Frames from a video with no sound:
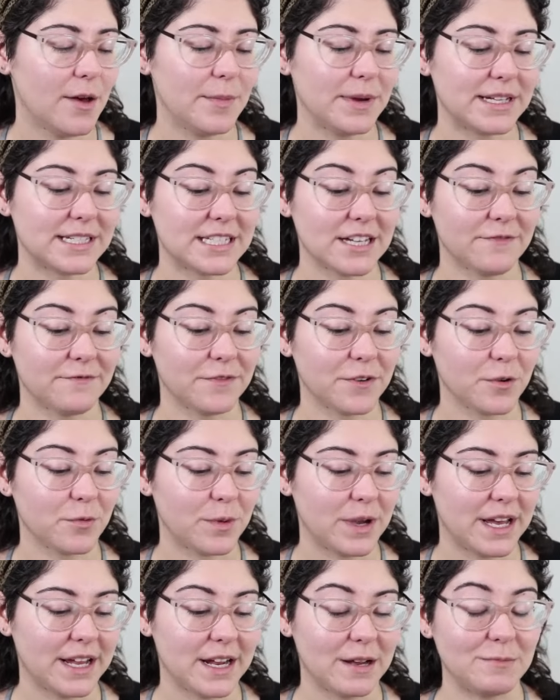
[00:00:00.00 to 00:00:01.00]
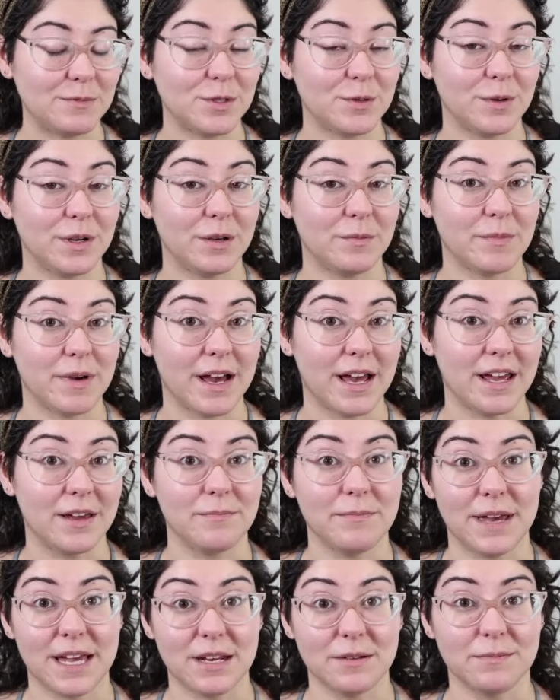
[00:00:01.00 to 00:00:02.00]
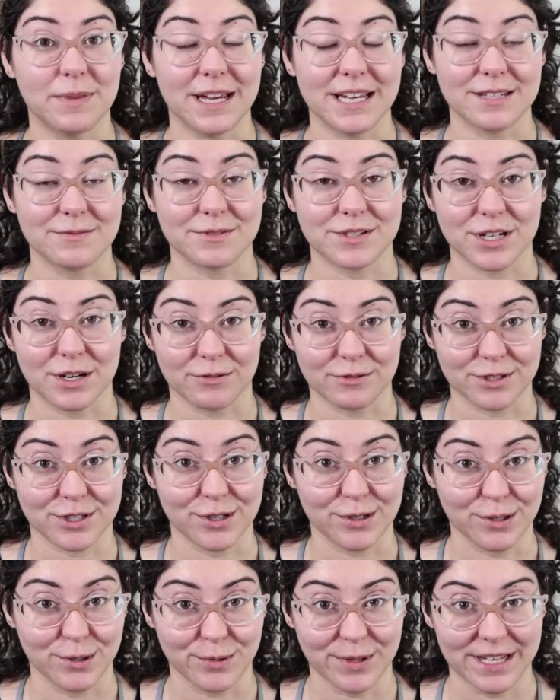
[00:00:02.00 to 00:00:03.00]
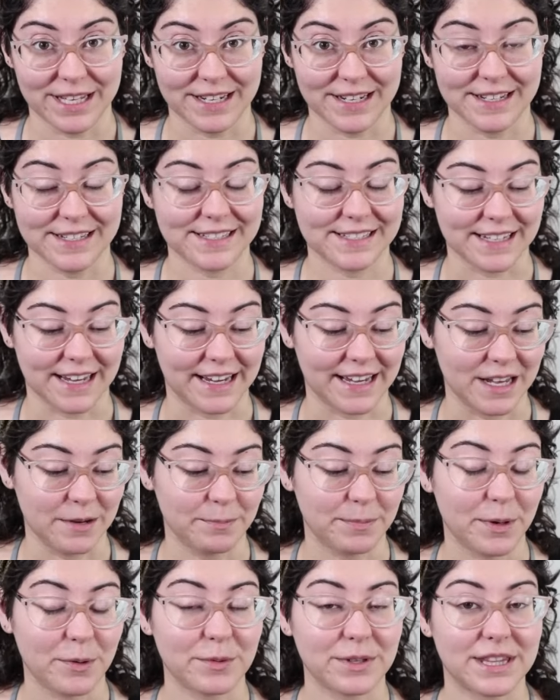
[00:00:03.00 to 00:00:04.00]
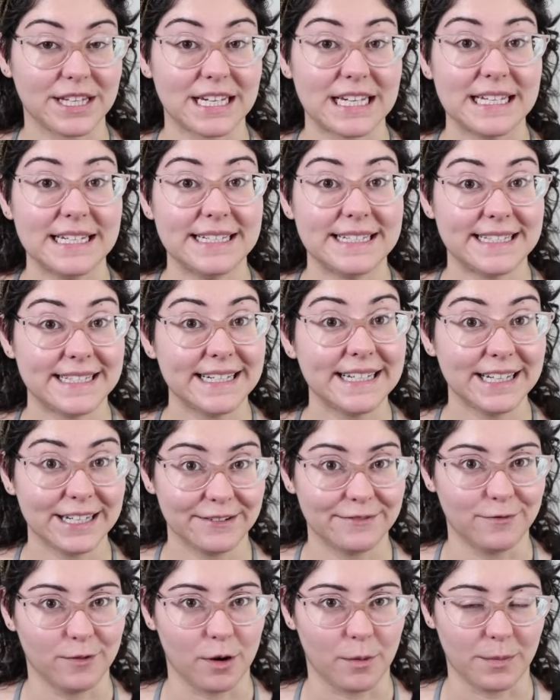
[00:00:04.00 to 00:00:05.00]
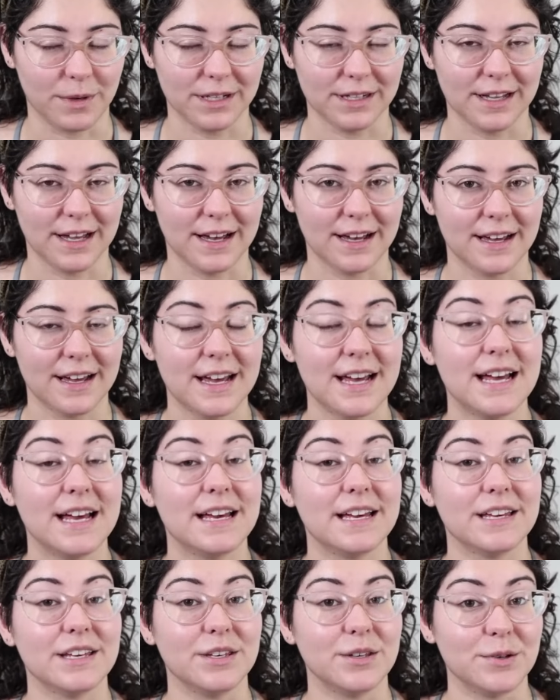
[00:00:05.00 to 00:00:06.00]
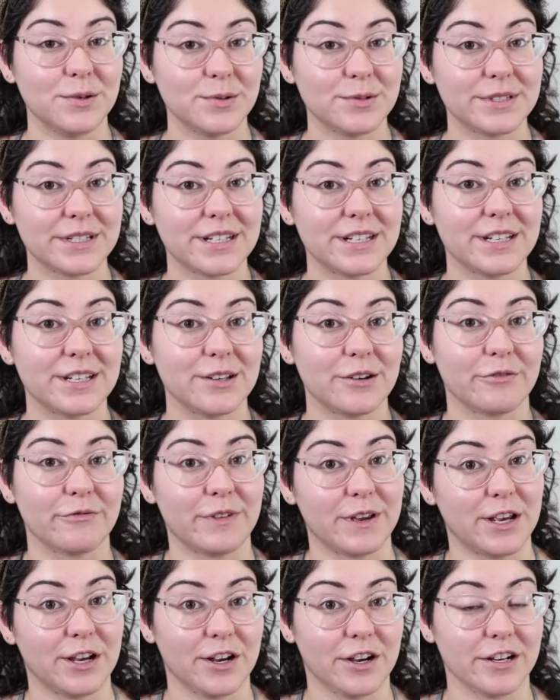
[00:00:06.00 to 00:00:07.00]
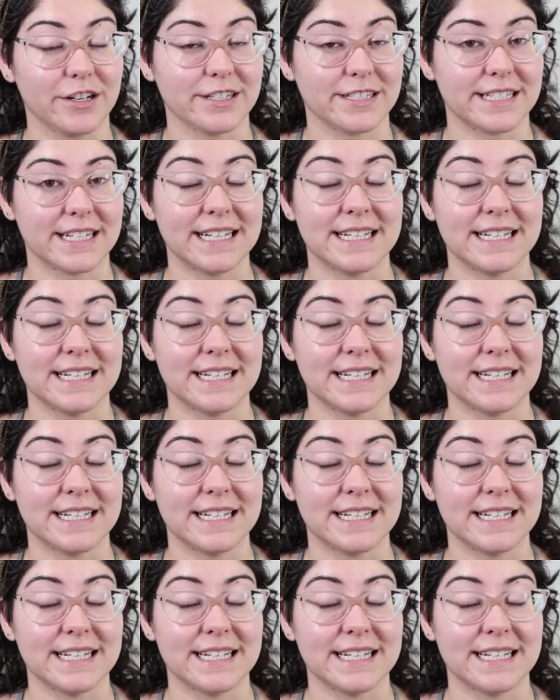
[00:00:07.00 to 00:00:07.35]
except for when I'm doing my main base, which I'll show you in a second. But with the concealing formula, using your fingers